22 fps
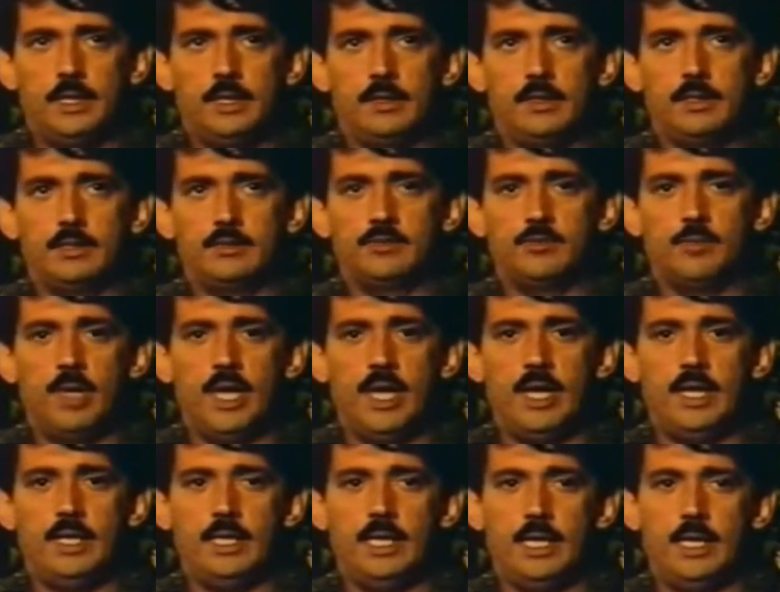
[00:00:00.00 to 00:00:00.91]
this
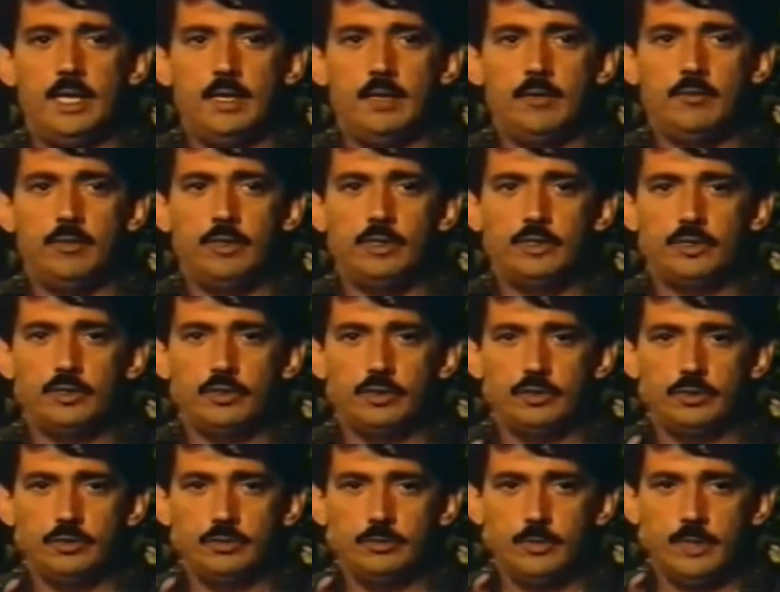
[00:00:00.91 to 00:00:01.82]
man
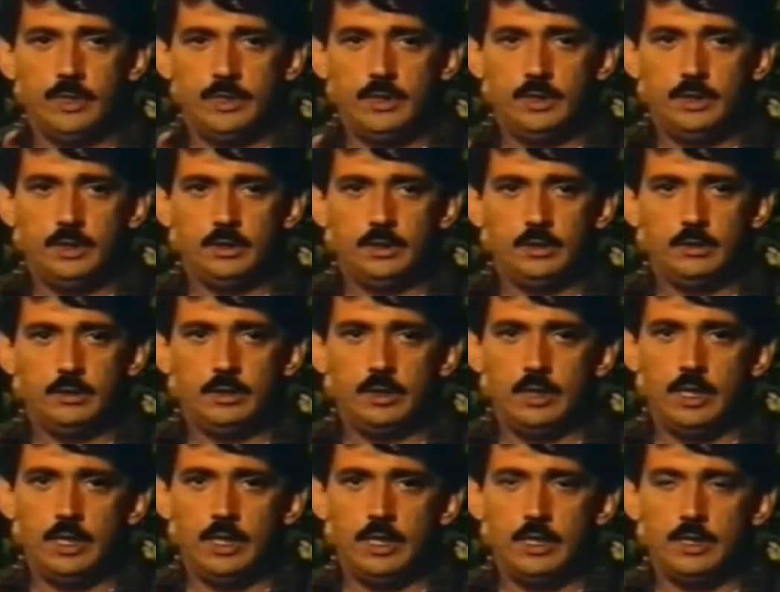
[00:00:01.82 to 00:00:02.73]
returned me
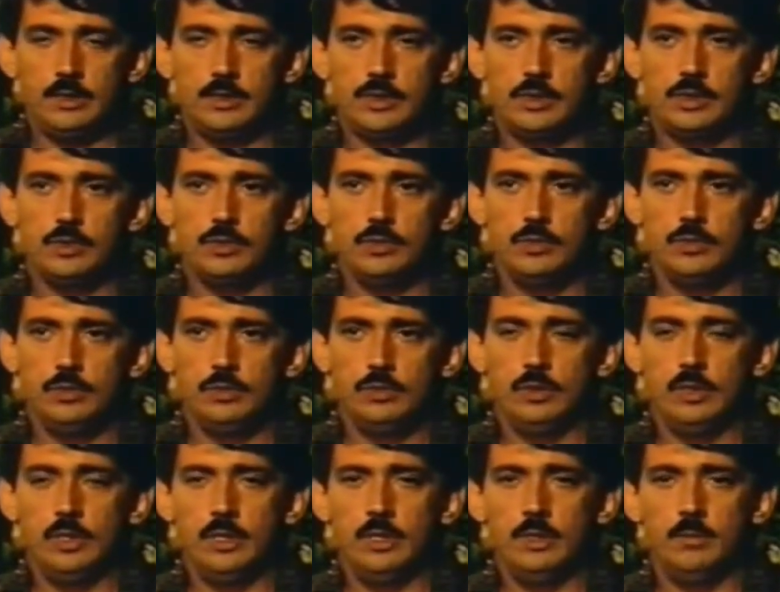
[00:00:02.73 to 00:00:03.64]

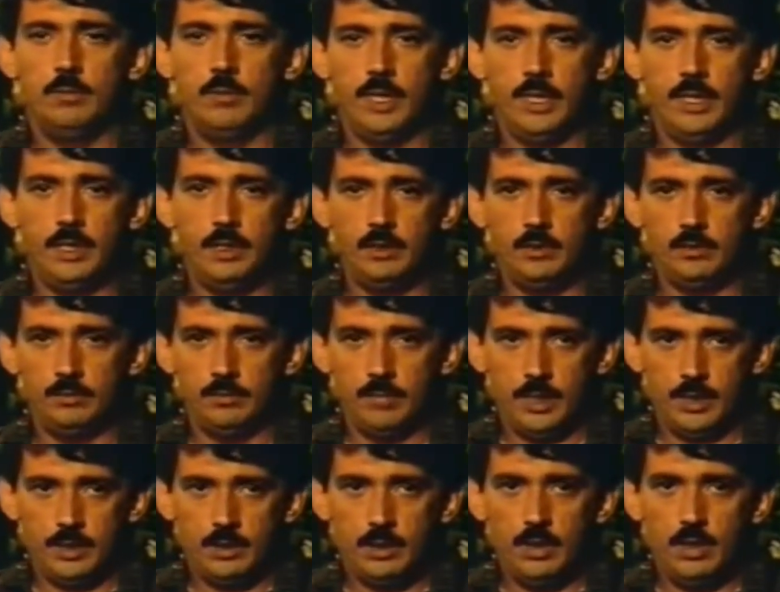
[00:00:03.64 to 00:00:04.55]
to
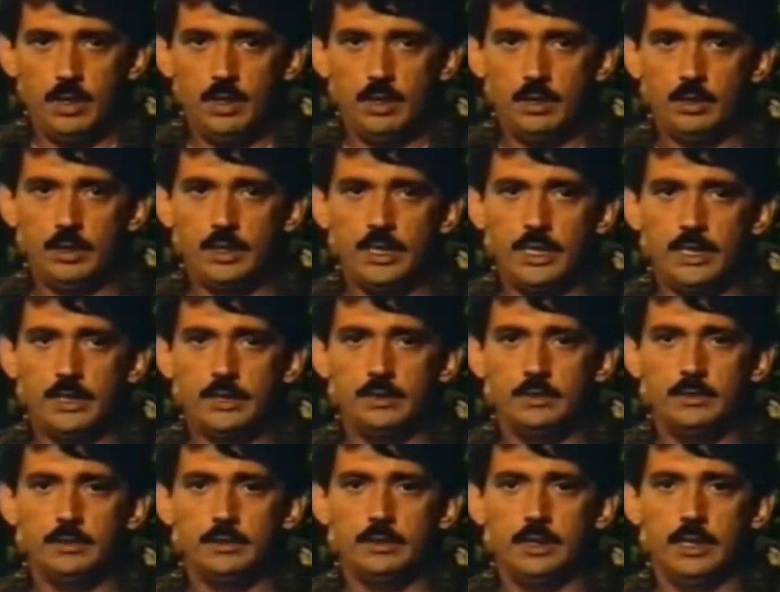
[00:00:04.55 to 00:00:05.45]
my car
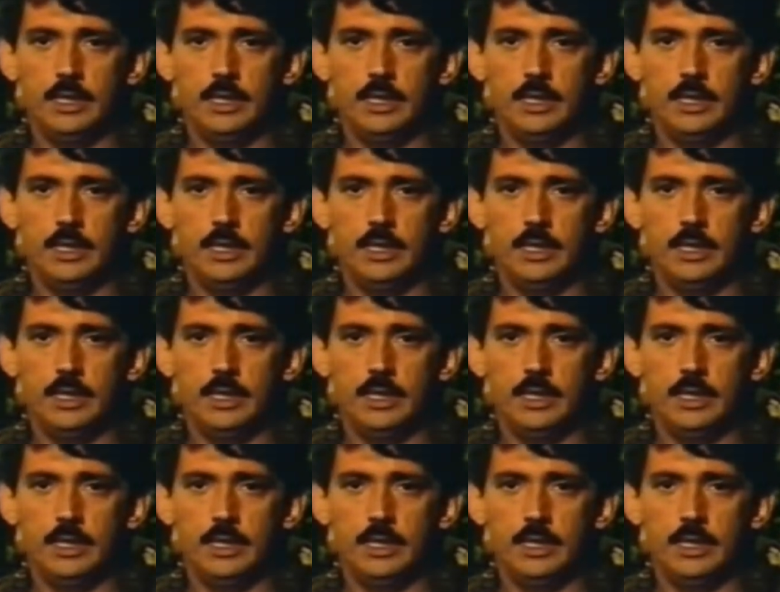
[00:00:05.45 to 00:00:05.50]
again